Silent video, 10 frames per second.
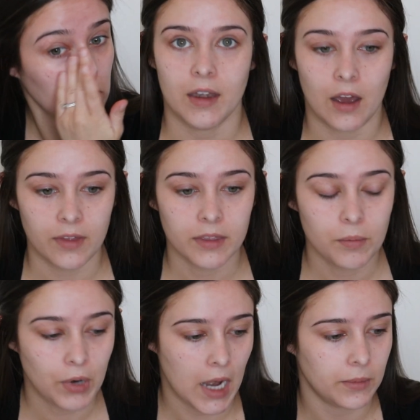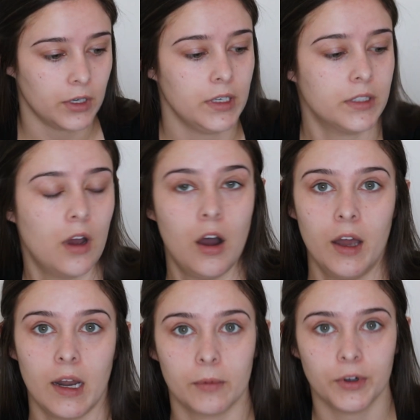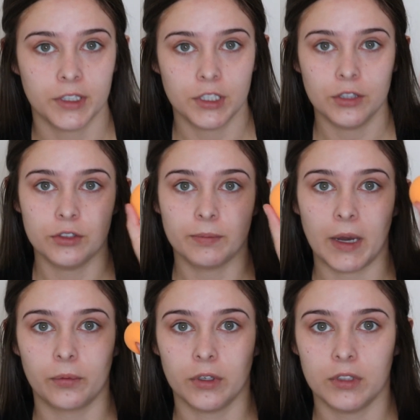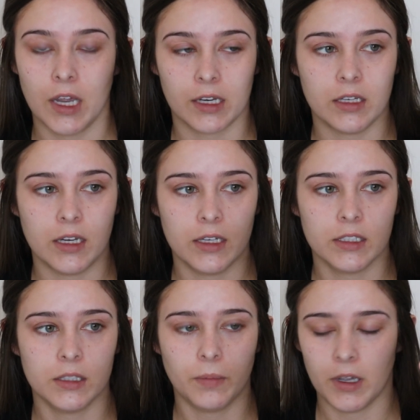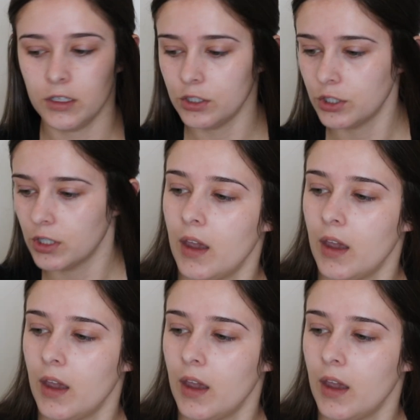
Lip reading: Now that the primer is on, I'm going to use my Real Techniques sponge,